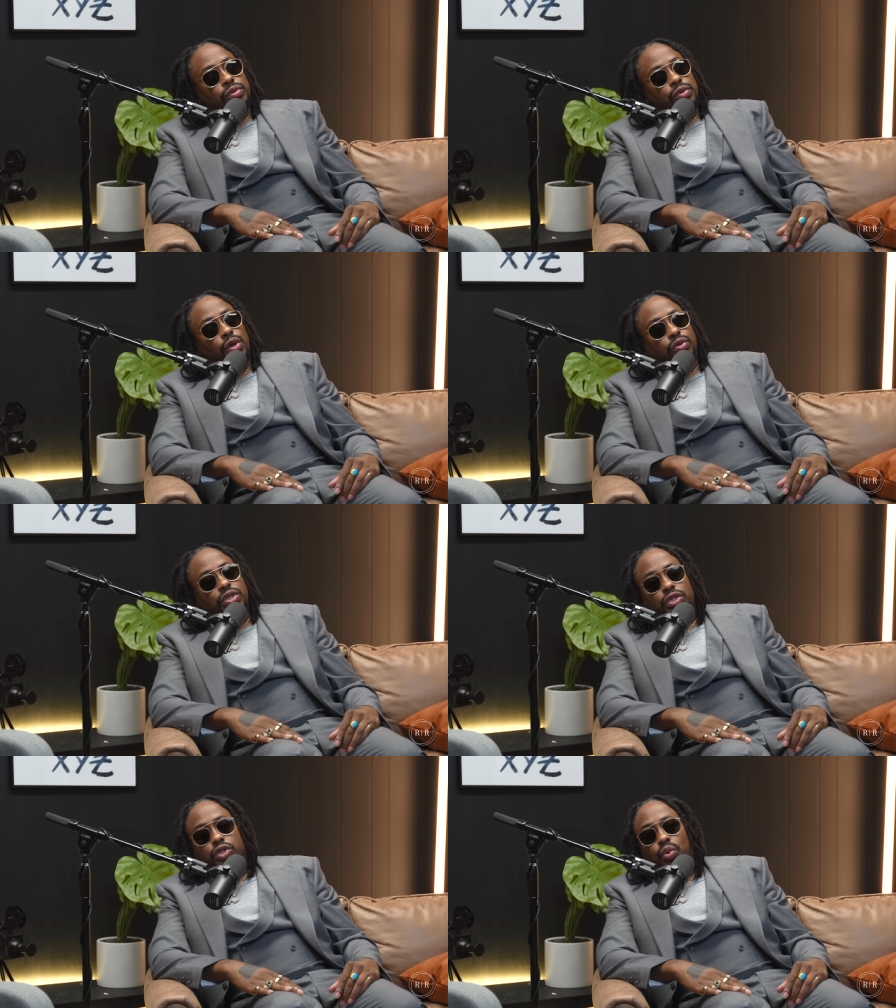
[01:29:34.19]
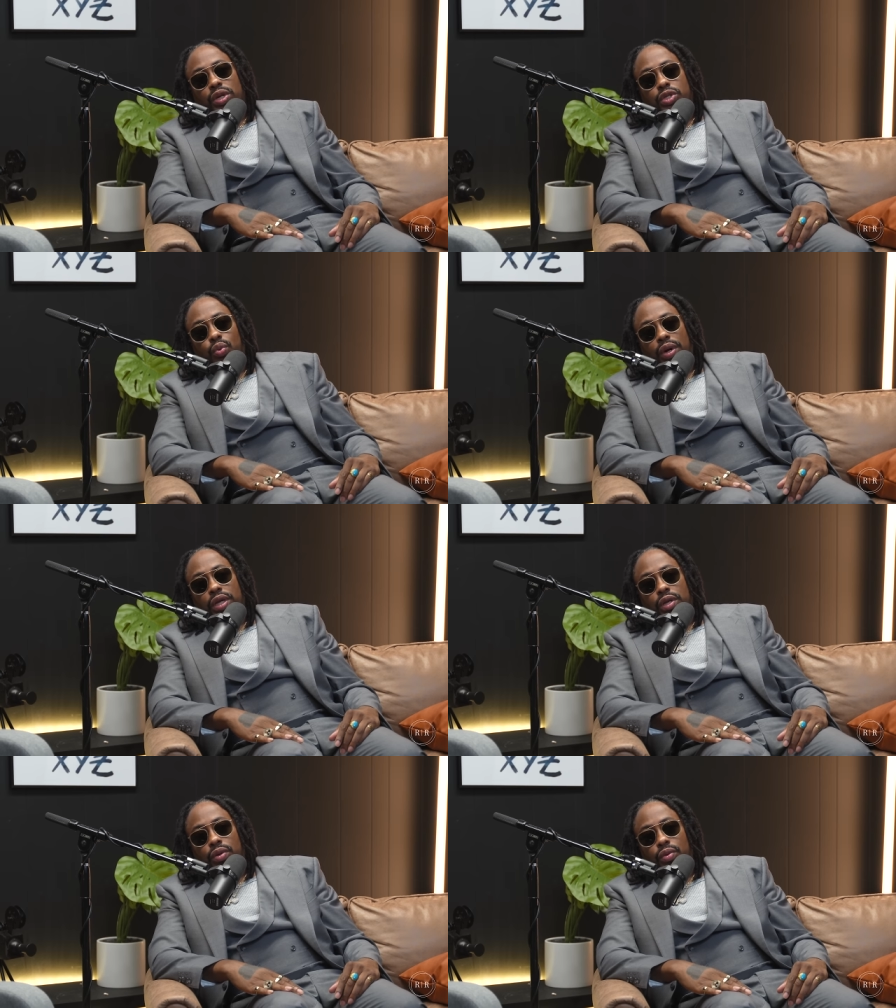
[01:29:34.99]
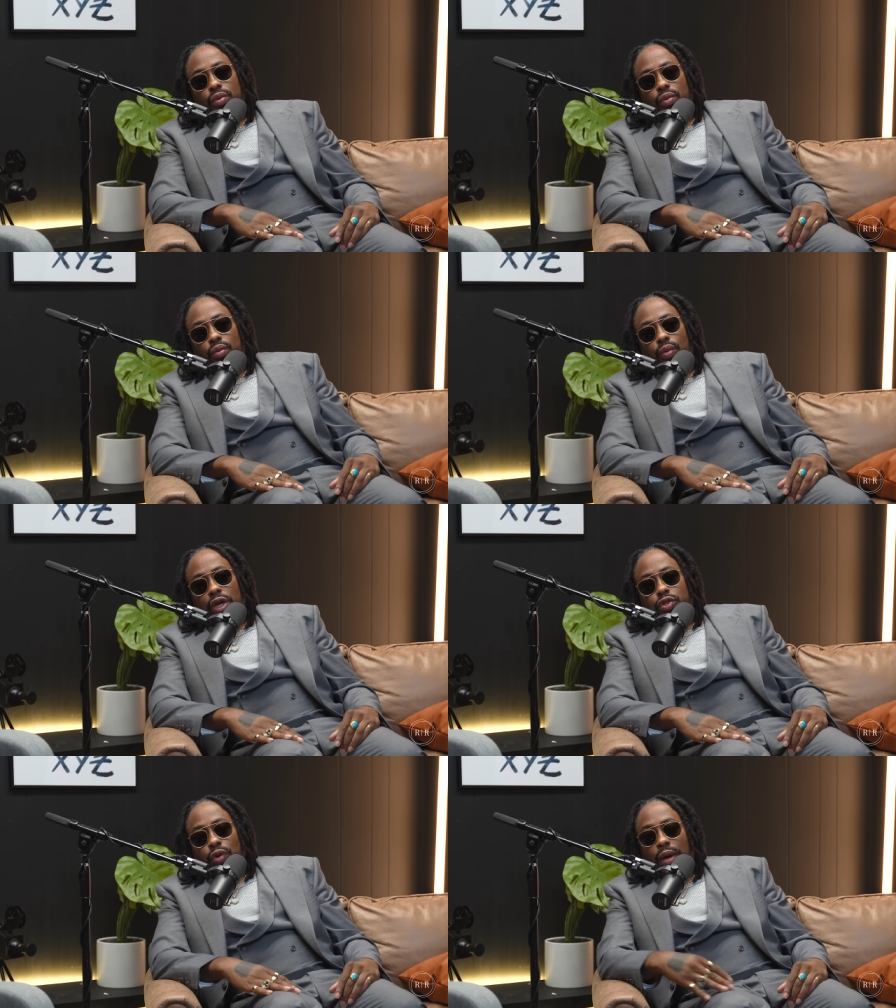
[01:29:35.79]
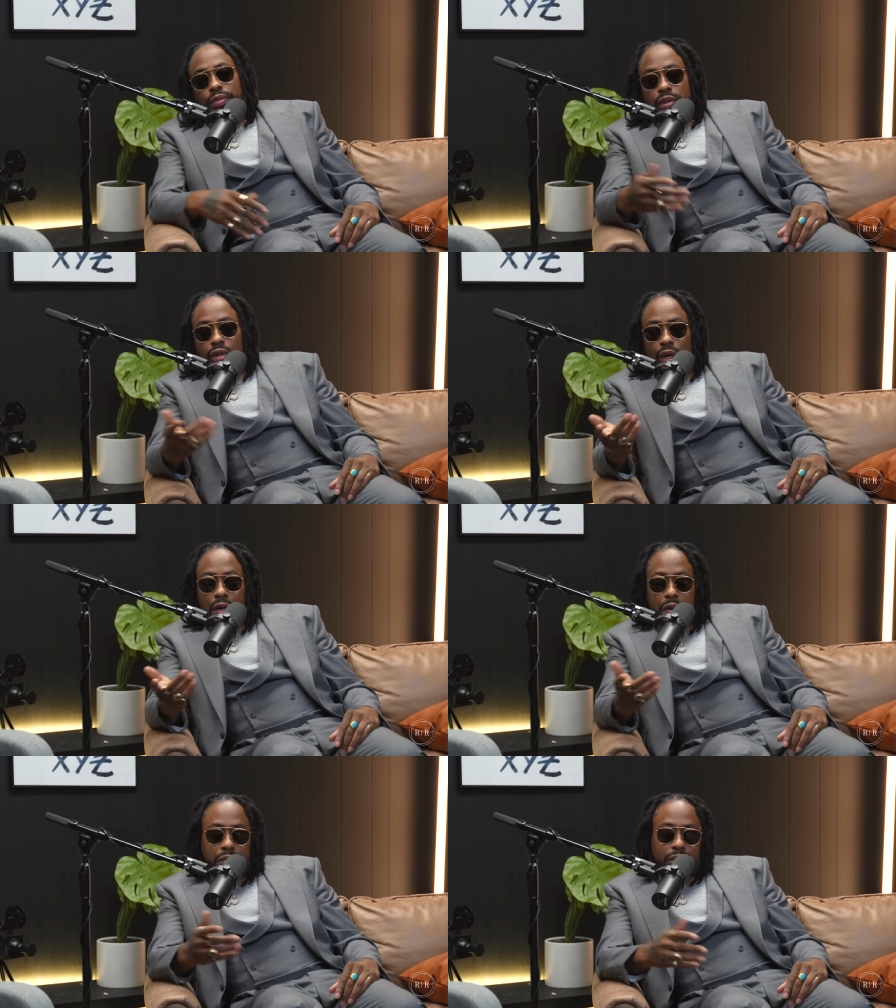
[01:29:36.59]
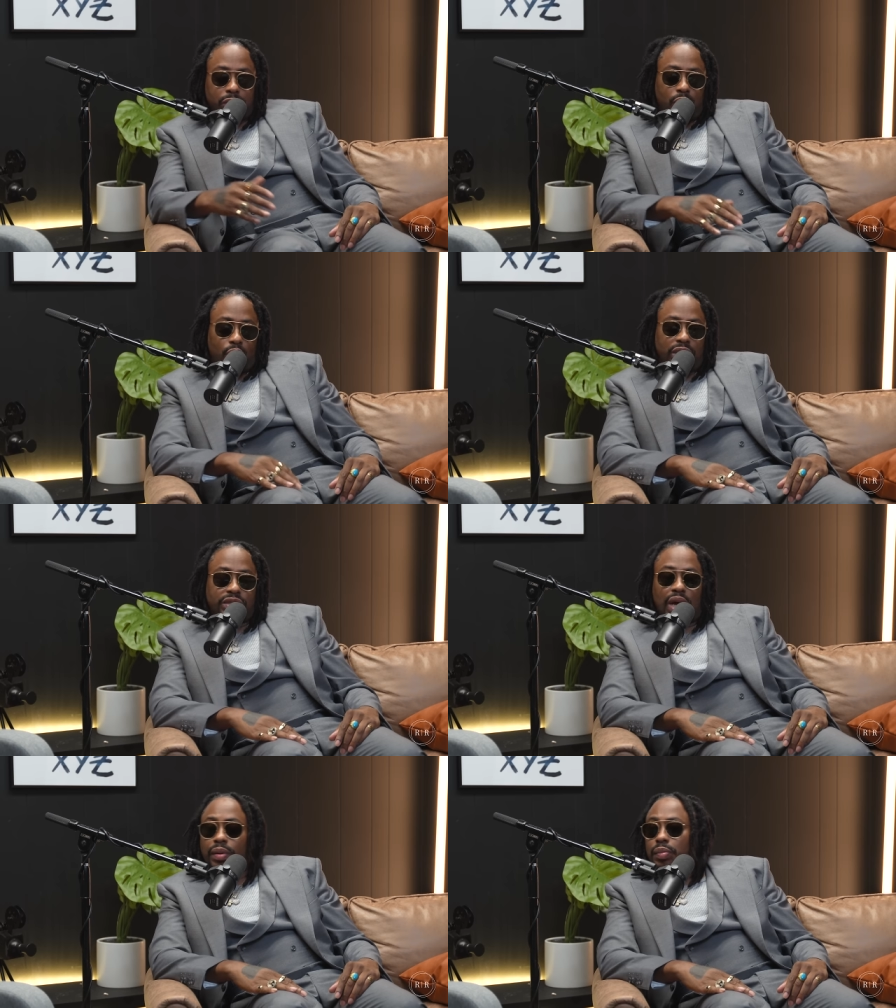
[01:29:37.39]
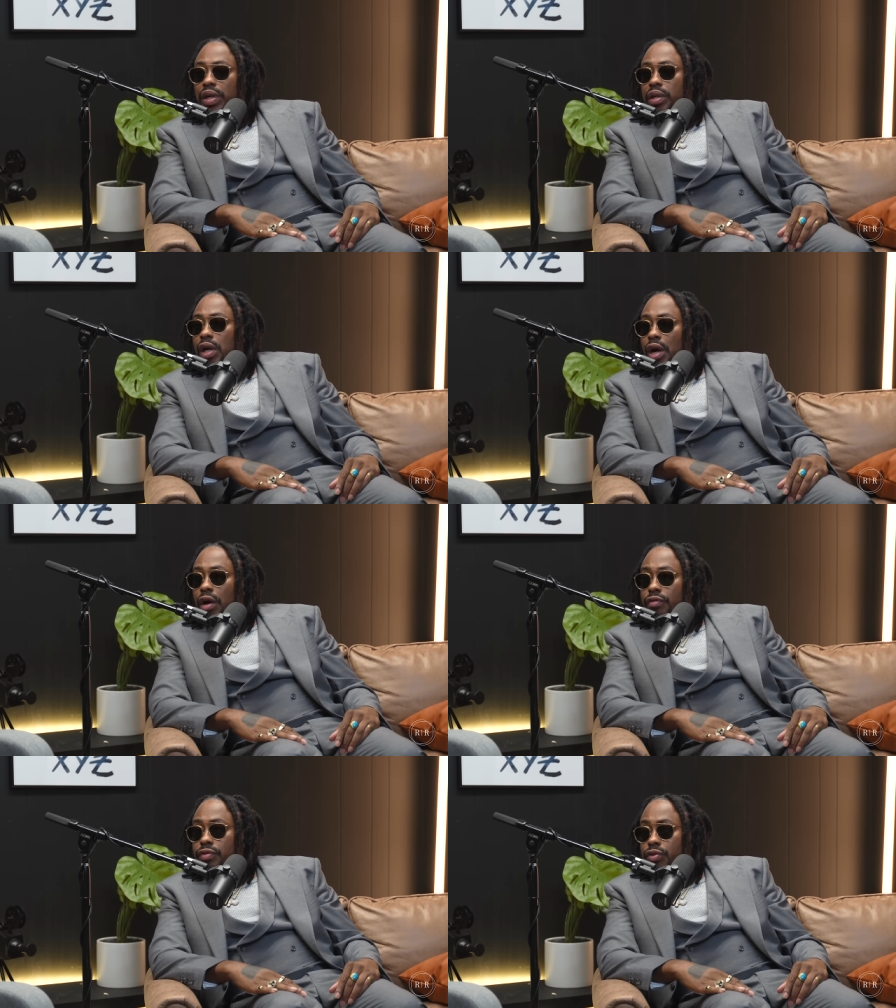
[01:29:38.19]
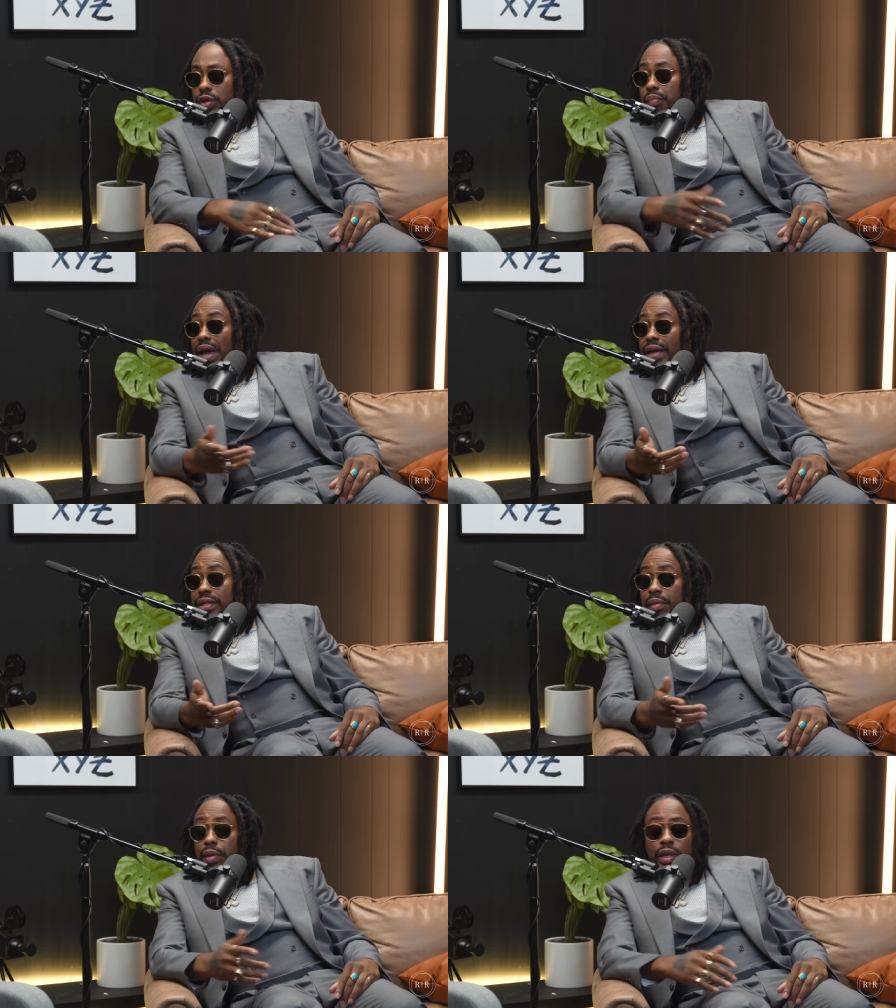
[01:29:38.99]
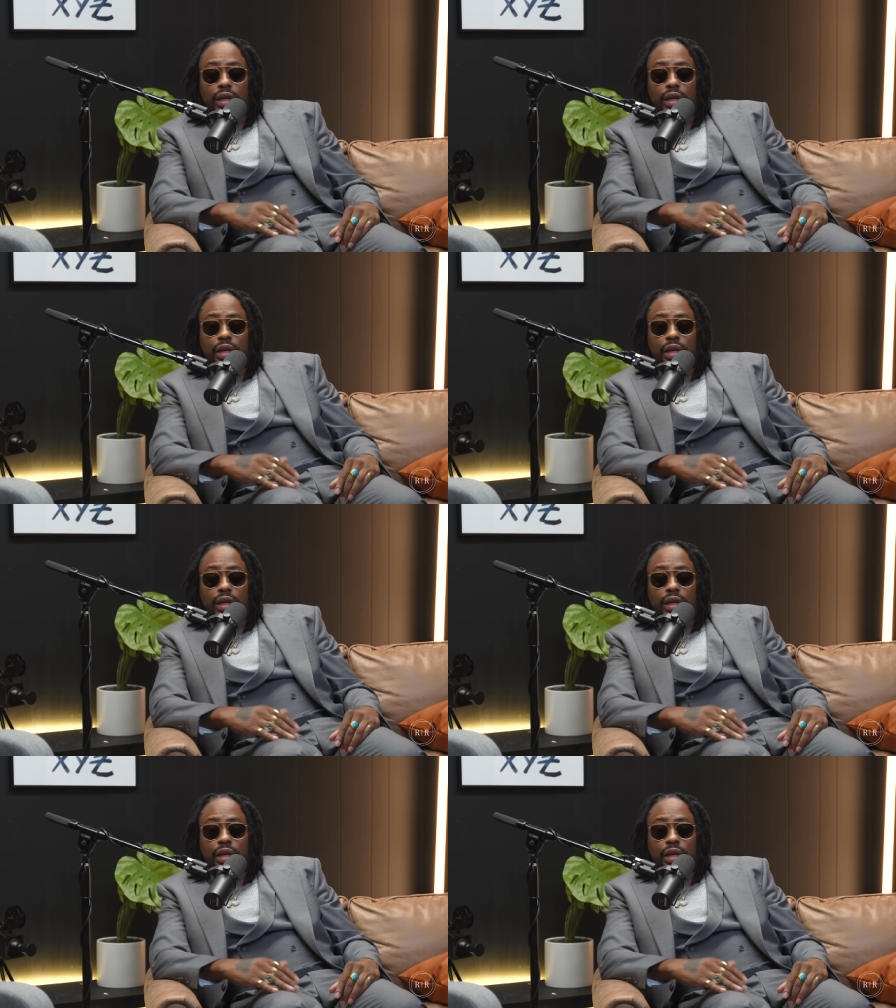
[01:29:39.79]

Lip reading: you know, since 2020, where I dropped What a Time to Be in Love during the pandemic.